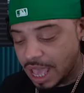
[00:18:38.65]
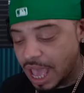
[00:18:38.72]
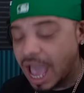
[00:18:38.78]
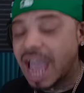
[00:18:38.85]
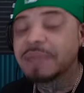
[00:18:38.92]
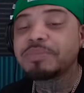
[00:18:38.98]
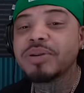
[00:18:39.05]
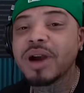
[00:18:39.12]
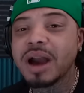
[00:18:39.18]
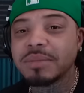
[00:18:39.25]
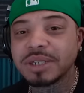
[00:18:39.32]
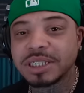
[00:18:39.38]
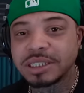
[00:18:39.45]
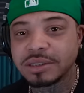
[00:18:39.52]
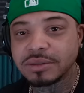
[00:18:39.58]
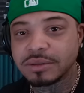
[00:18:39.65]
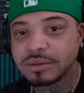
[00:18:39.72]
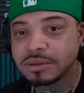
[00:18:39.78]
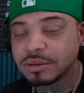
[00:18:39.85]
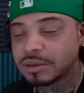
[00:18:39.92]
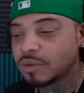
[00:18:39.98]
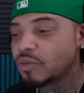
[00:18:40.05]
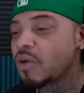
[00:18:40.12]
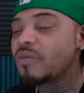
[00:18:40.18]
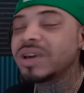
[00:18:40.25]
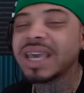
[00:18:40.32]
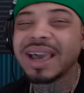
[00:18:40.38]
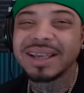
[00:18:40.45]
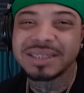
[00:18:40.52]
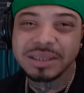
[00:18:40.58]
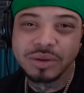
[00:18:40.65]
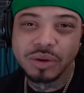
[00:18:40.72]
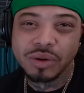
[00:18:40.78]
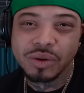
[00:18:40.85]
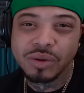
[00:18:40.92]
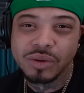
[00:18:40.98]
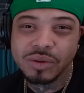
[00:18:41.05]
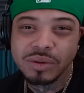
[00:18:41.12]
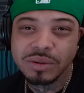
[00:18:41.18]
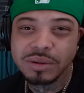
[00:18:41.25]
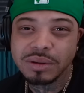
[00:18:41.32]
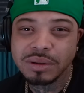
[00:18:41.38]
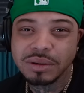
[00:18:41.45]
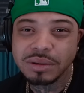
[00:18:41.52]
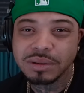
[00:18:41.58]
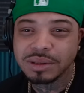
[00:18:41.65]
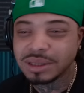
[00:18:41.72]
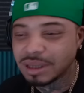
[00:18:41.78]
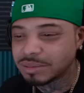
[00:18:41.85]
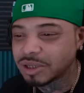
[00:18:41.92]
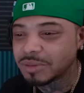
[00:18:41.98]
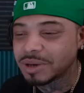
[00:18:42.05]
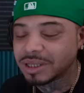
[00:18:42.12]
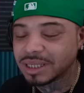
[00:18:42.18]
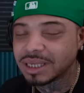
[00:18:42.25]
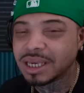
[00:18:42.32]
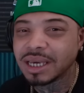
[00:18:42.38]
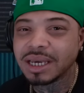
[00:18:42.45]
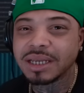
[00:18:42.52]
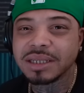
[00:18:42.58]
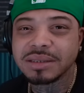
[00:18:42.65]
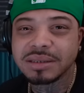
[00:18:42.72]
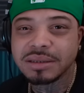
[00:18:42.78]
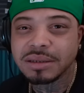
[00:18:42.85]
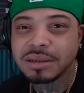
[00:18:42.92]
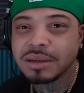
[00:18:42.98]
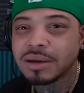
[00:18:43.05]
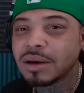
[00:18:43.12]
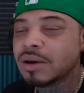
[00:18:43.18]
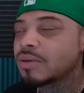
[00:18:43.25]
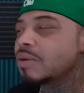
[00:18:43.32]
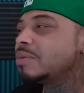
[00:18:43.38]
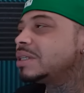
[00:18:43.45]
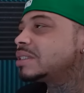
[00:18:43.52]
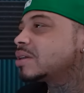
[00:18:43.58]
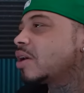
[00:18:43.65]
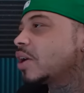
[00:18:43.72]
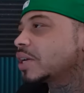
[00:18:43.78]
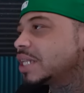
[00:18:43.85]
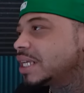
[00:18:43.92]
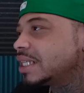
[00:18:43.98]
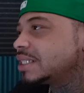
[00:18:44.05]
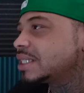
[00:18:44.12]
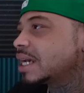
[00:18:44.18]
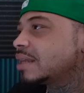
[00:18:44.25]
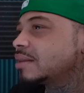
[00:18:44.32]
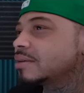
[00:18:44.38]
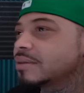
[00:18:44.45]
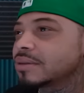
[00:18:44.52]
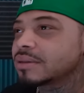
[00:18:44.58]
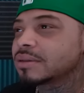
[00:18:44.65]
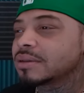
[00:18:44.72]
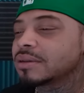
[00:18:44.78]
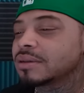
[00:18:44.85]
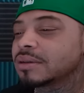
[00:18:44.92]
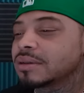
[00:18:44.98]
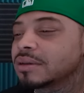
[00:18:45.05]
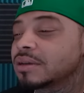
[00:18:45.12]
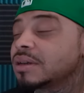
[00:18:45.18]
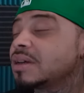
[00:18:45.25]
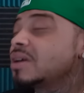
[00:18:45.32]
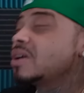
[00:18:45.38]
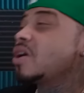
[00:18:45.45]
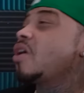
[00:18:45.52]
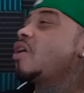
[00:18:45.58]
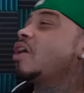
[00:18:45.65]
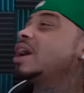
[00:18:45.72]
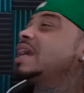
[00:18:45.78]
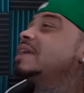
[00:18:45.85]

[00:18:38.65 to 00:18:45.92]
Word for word: I promise you, when we at school, I'm talking about the kids. When we talking to each other, or